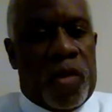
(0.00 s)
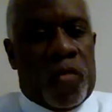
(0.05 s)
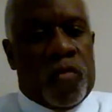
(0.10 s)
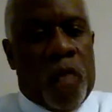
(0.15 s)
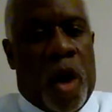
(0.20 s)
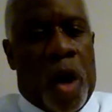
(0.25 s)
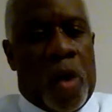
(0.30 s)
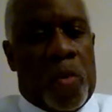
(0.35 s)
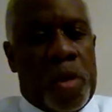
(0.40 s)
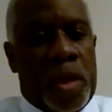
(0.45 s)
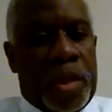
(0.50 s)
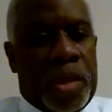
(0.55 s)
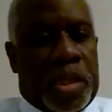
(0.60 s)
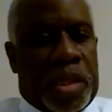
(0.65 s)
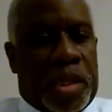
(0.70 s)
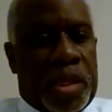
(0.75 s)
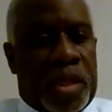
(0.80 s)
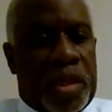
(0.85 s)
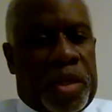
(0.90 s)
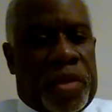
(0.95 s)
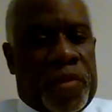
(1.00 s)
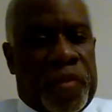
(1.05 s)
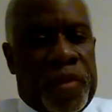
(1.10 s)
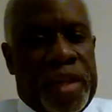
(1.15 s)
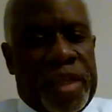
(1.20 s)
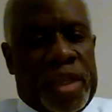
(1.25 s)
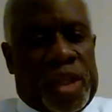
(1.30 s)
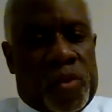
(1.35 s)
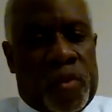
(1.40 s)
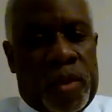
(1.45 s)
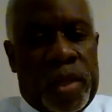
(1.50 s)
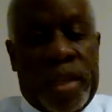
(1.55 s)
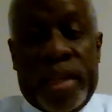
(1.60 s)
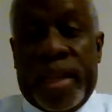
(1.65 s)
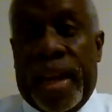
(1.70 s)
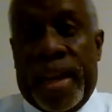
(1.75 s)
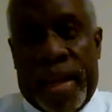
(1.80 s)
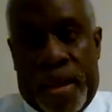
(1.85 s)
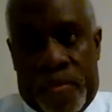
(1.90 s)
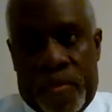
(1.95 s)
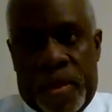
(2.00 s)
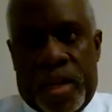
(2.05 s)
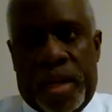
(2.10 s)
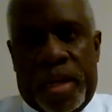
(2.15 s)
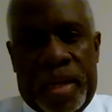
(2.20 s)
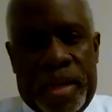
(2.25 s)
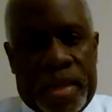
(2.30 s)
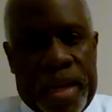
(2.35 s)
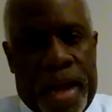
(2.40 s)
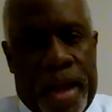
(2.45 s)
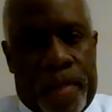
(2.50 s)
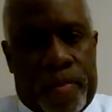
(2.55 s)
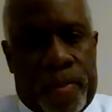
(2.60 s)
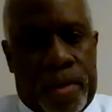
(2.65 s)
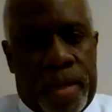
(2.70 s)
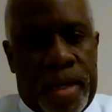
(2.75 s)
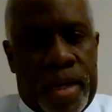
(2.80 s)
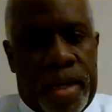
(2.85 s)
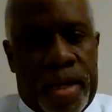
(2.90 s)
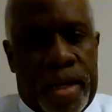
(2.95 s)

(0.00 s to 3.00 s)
Romans 3.28. I'm going to give you an example.